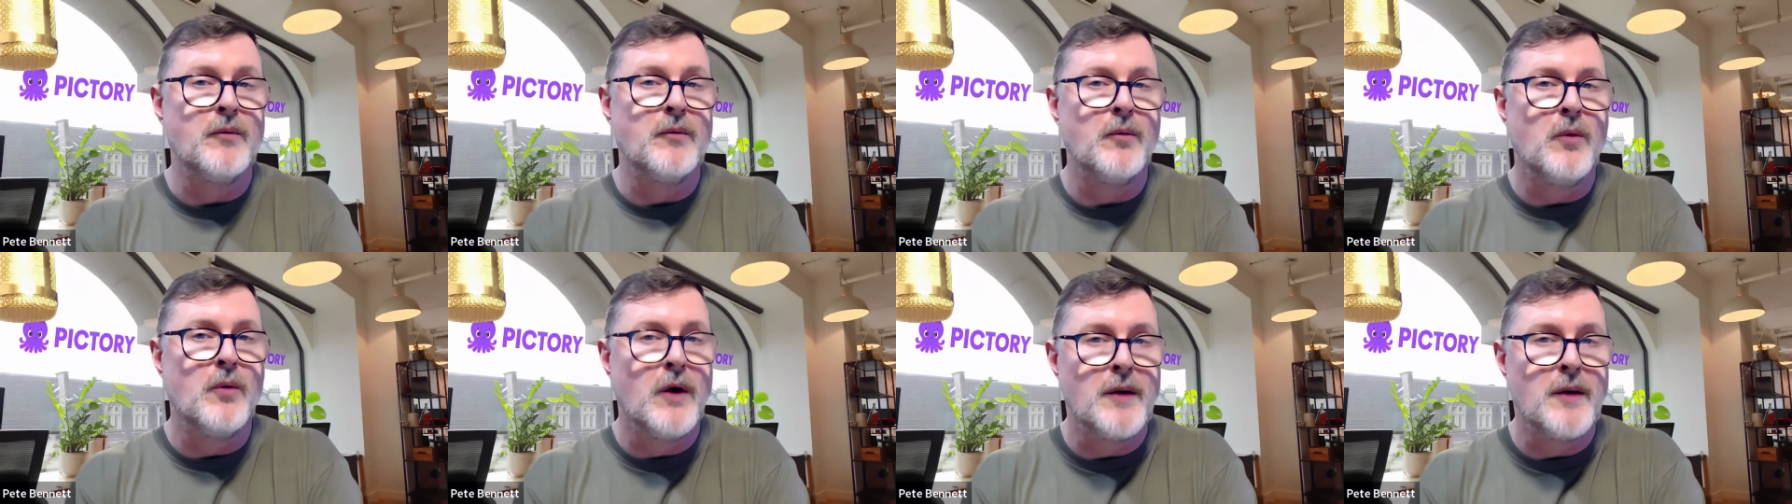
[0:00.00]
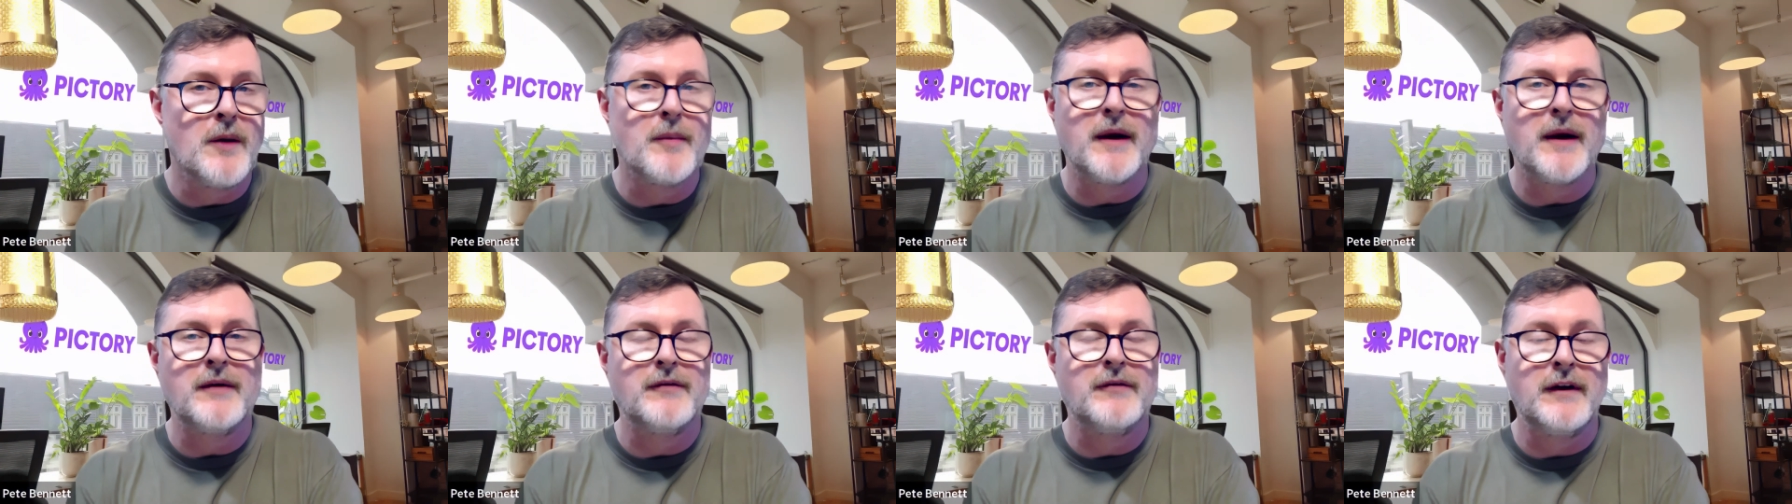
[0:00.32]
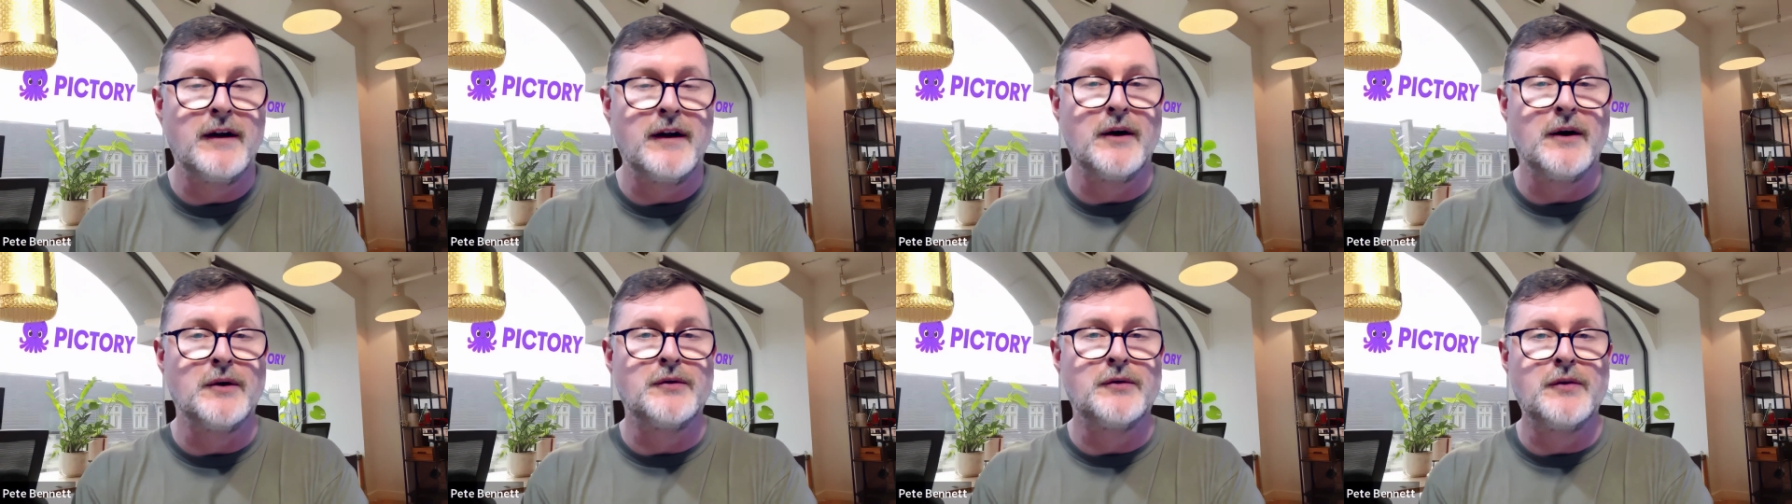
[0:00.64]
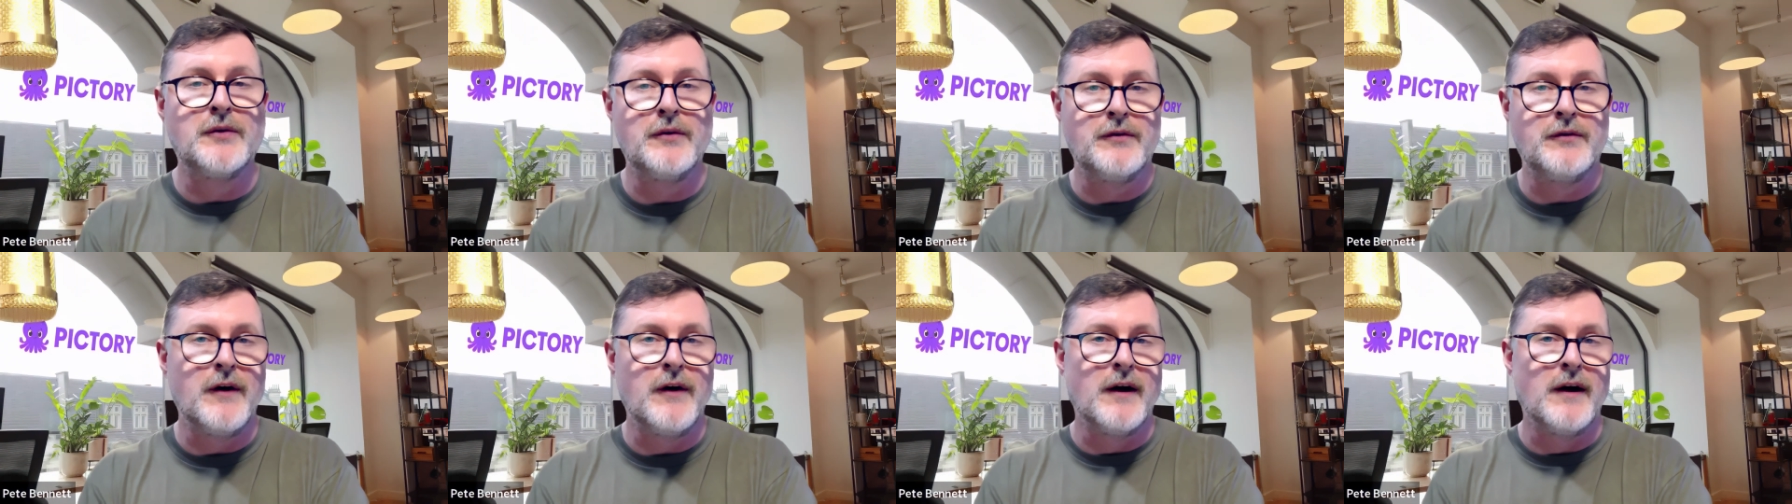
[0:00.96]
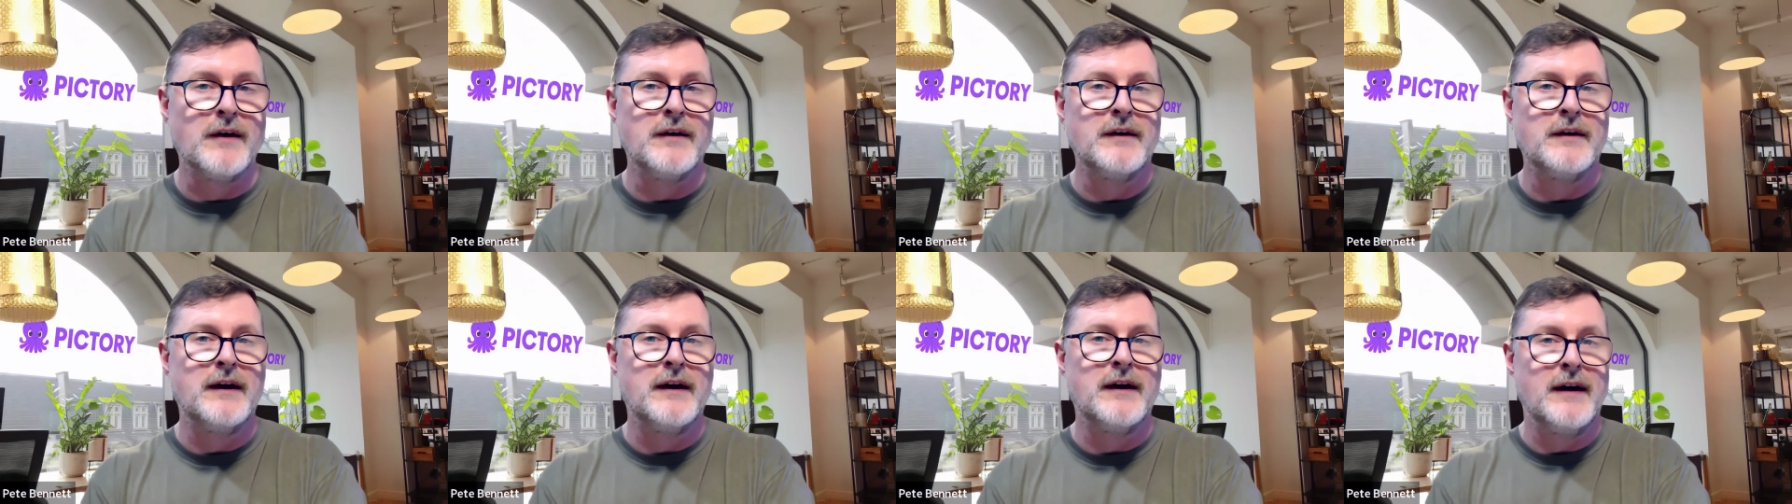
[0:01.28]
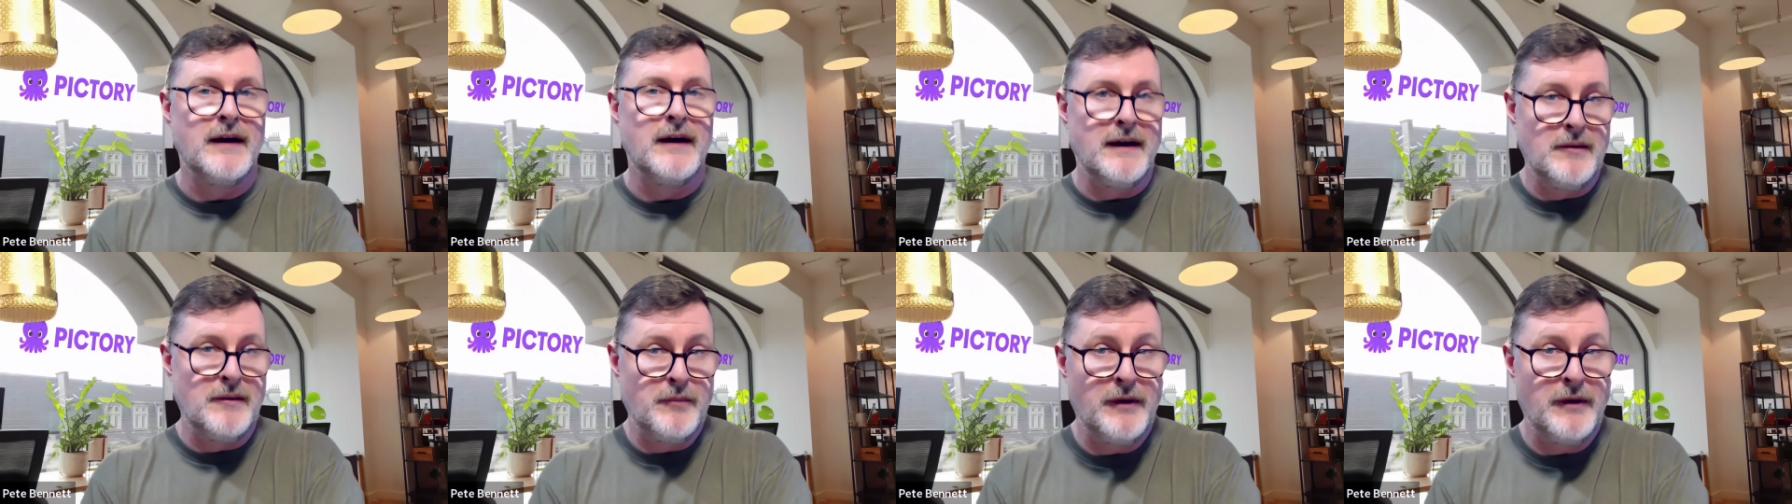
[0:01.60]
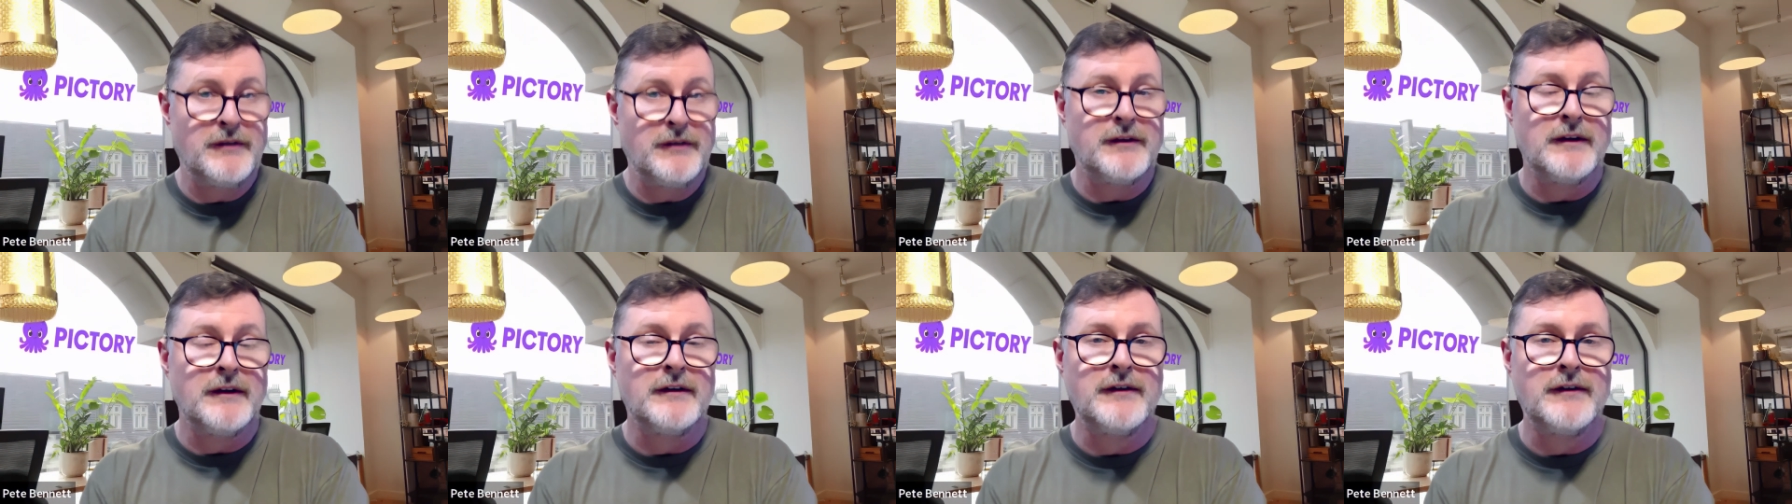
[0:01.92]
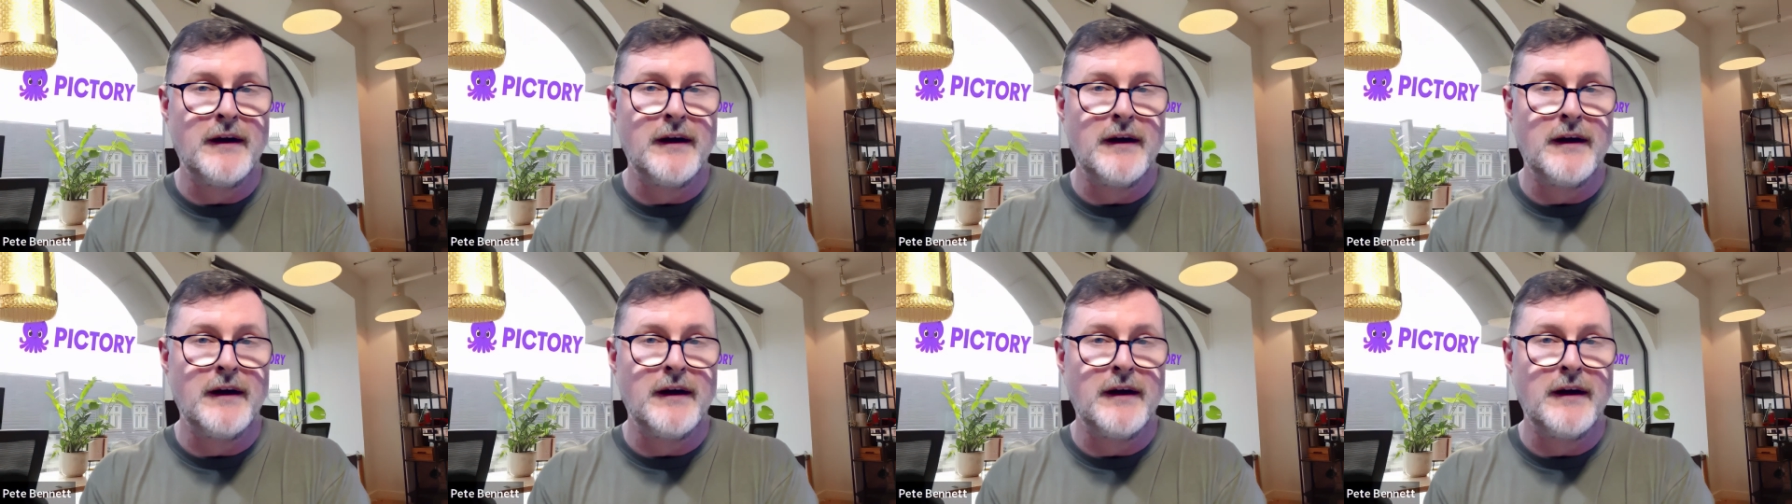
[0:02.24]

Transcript: want to make videos for fun in business. Yeah.